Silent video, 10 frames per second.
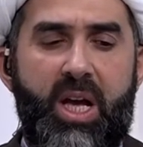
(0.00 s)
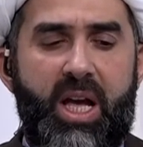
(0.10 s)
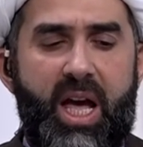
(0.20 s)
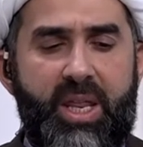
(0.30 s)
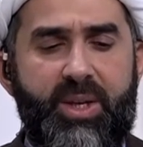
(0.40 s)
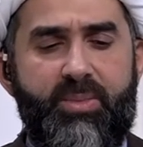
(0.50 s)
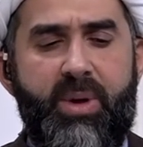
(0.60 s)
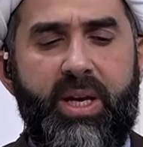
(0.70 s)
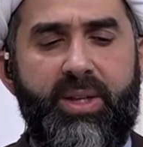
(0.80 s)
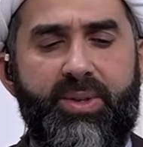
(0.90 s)
And this
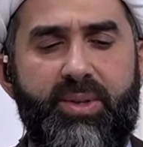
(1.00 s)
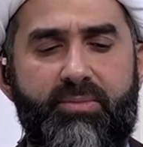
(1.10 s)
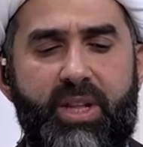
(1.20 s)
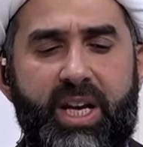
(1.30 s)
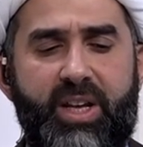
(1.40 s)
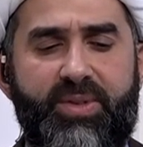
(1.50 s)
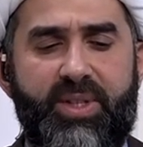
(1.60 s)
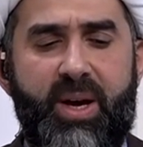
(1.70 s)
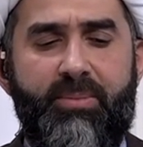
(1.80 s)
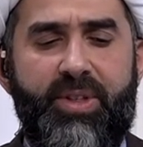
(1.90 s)
means that if
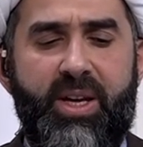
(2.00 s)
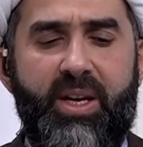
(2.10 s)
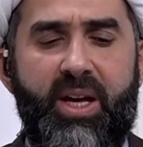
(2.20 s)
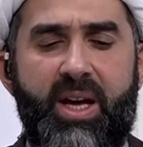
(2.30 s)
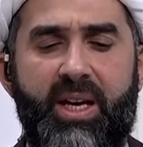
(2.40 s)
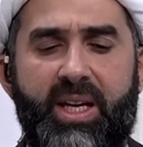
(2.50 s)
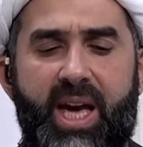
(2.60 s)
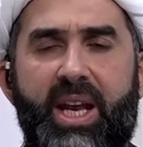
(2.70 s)
something can